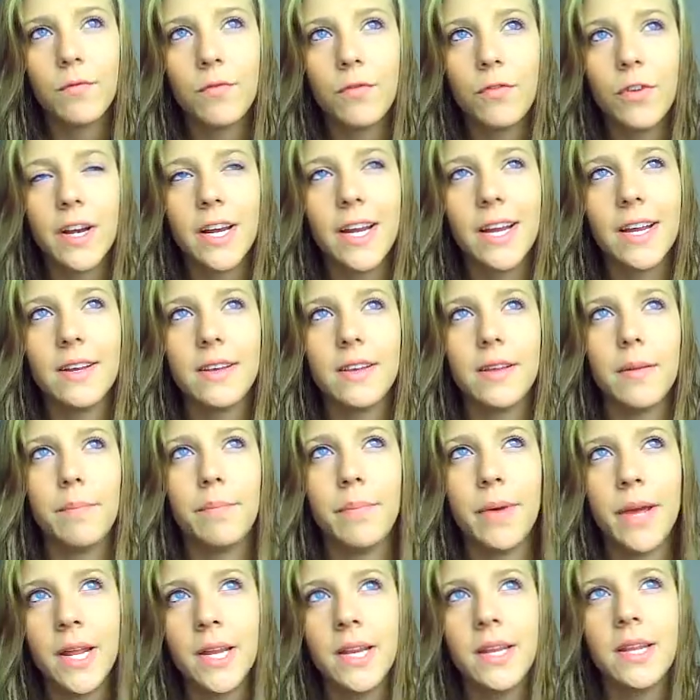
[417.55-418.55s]
freaking
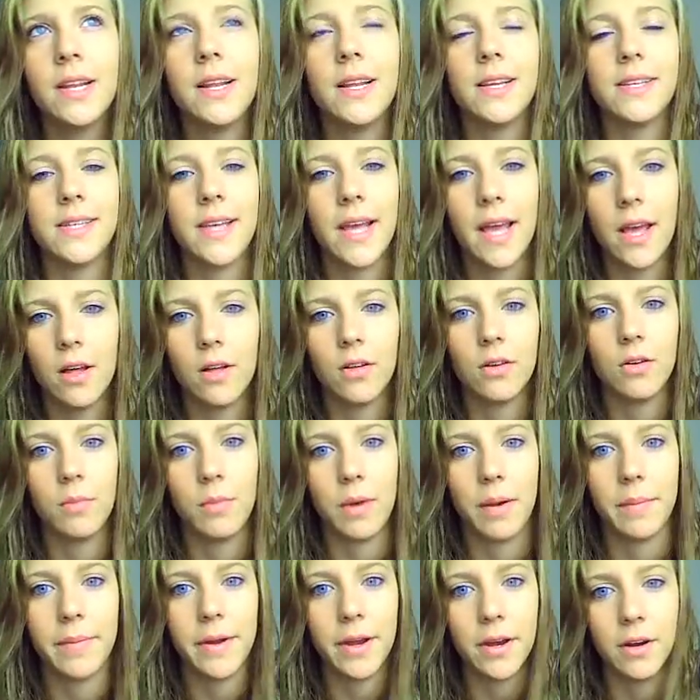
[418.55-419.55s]
dependent as hell on
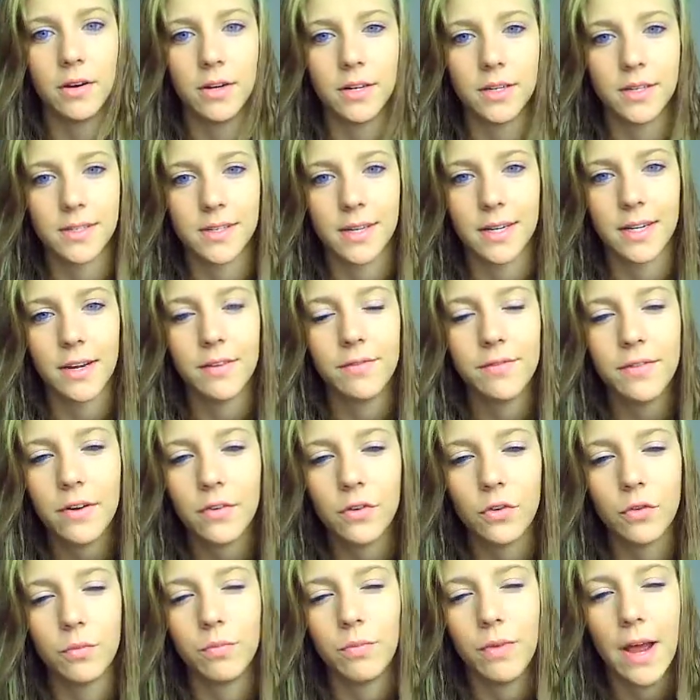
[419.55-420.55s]
my parents. Like, I've
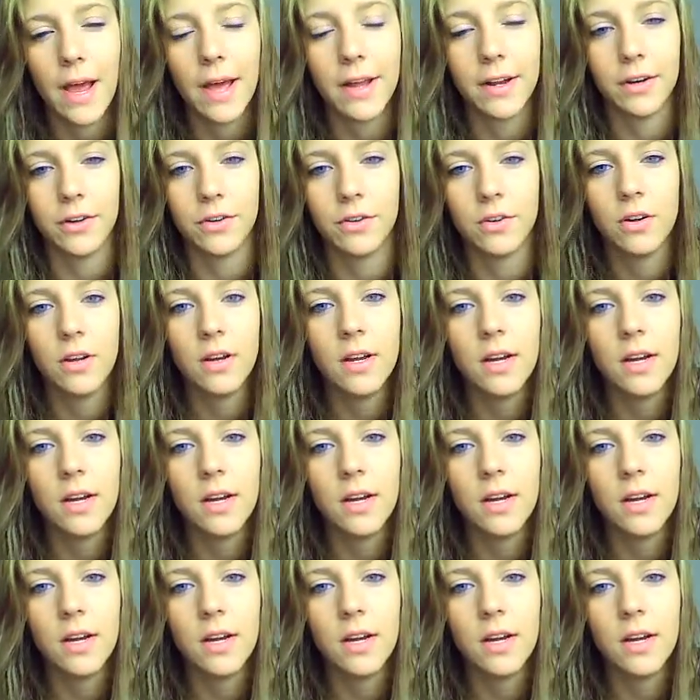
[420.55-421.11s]
never had it.